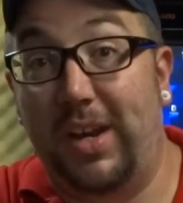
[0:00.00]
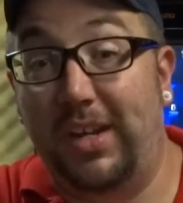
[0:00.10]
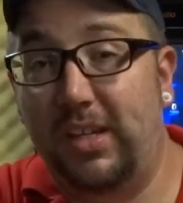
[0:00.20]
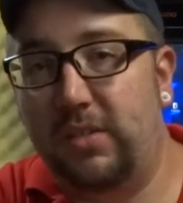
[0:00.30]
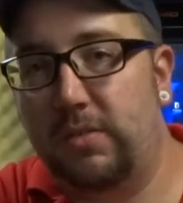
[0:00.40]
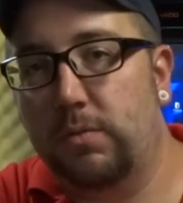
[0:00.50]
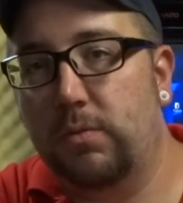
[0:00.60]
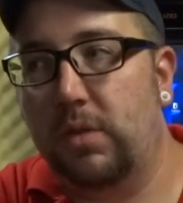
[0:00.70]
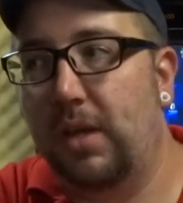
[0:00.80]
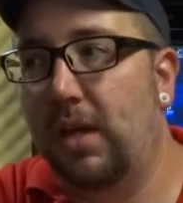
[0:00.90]
90s?
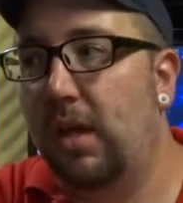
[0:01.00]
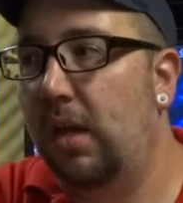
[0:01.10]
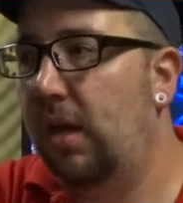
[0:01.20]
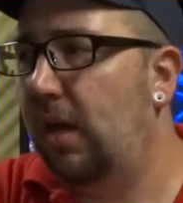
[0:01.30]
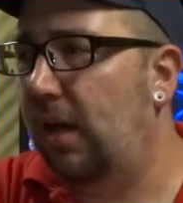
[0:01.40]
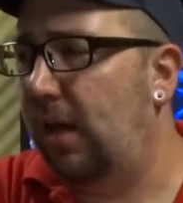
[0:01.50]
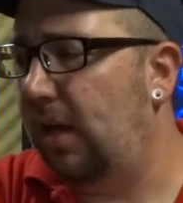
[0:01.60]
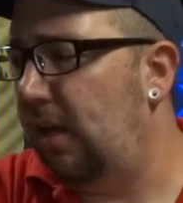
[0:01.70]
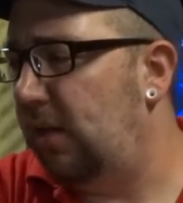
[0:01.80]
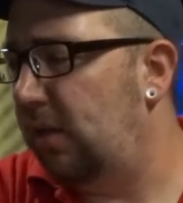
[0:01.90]

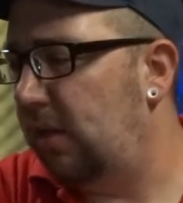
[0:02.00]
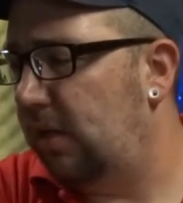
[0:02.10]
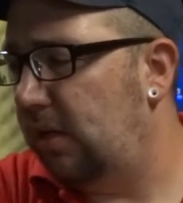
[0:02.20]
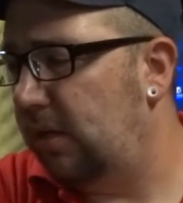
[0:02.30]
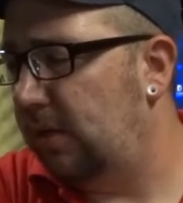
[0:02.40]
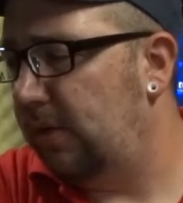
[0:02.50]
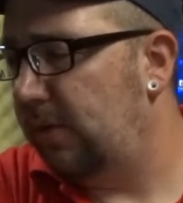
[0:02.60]
And I